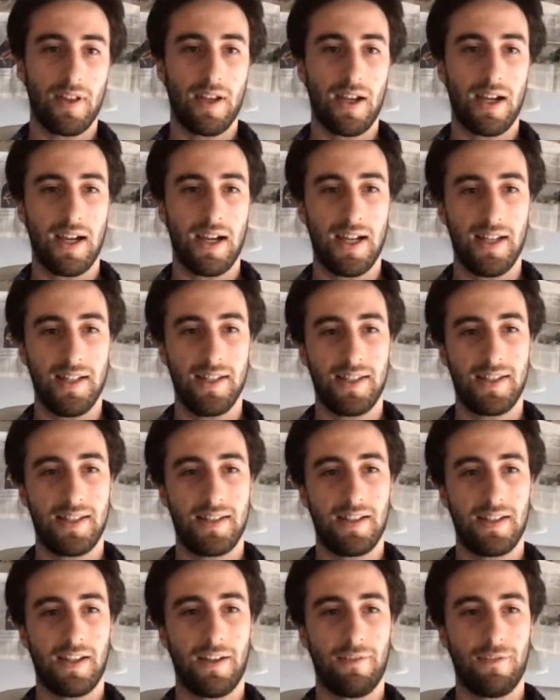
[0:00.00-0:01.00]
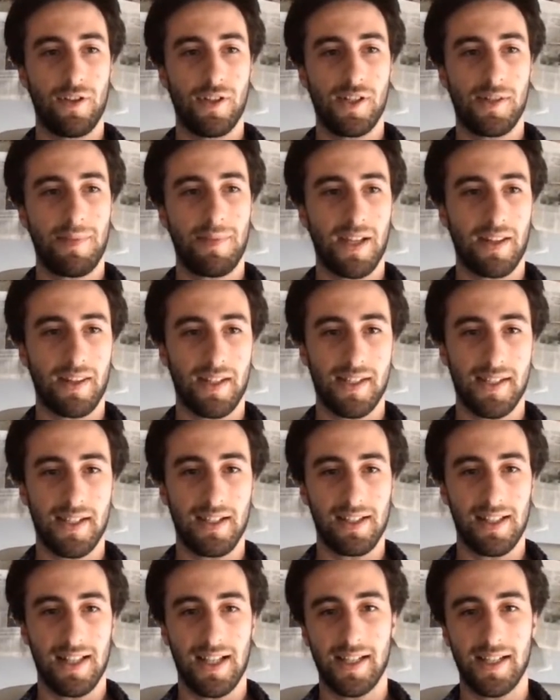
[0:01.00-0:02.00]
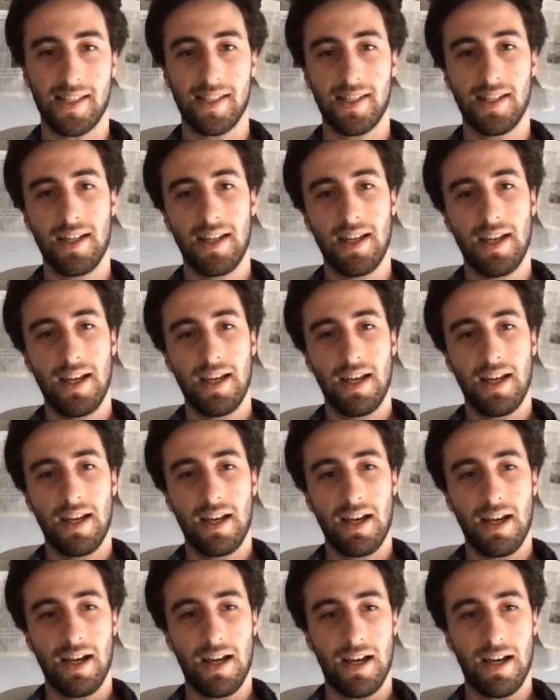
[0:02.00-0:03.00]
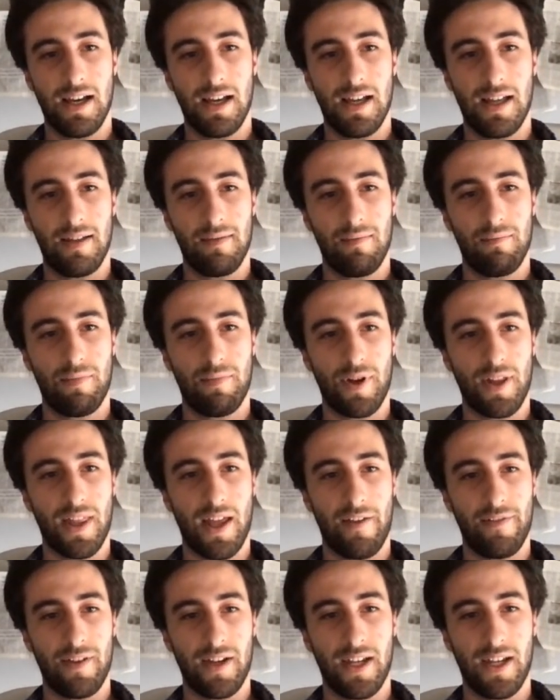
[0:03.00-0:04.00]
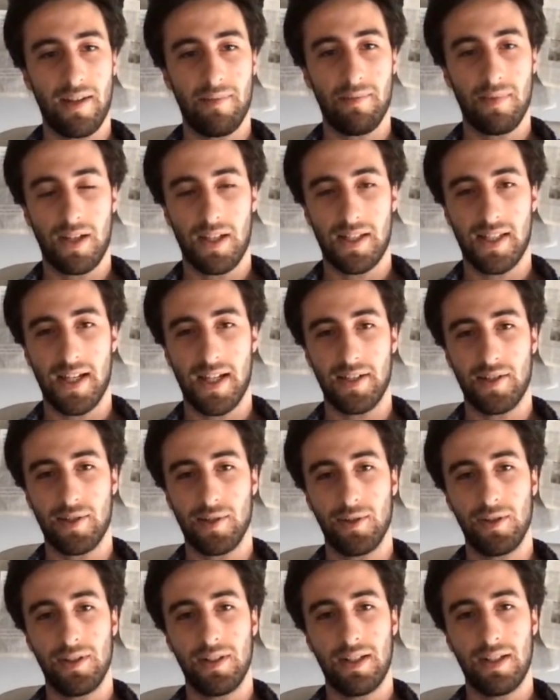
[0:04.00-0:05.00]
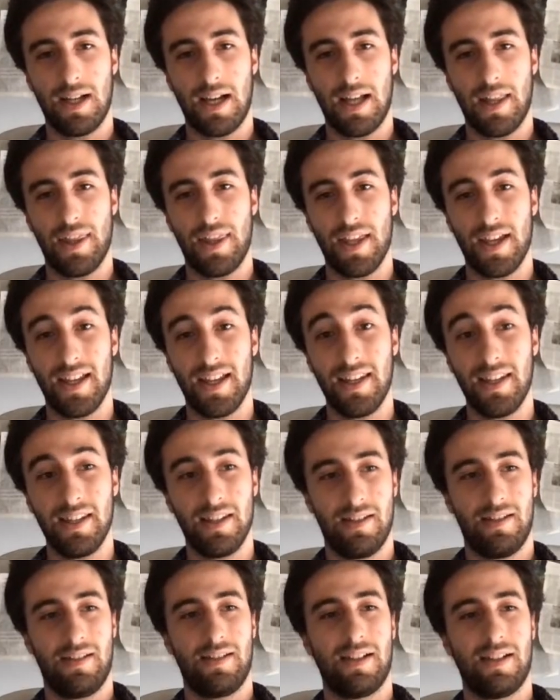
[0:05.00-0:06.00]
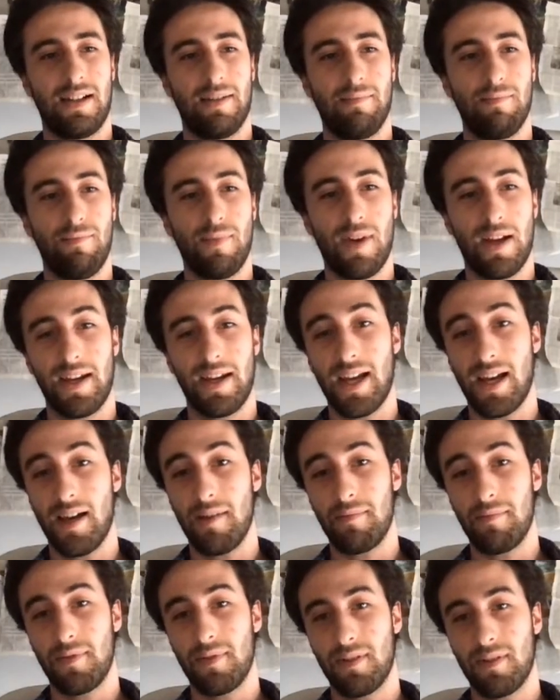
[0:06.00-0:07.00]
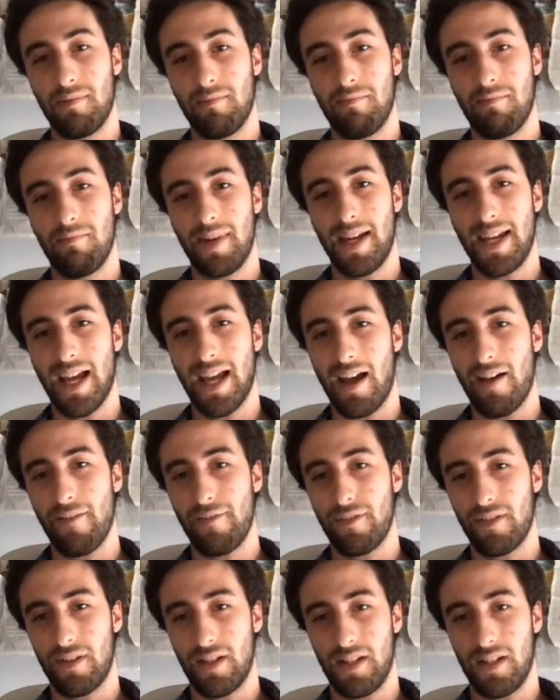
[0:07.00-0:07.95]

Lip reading: And if you inspect the seal class, both have a name, a title, and then an app may have a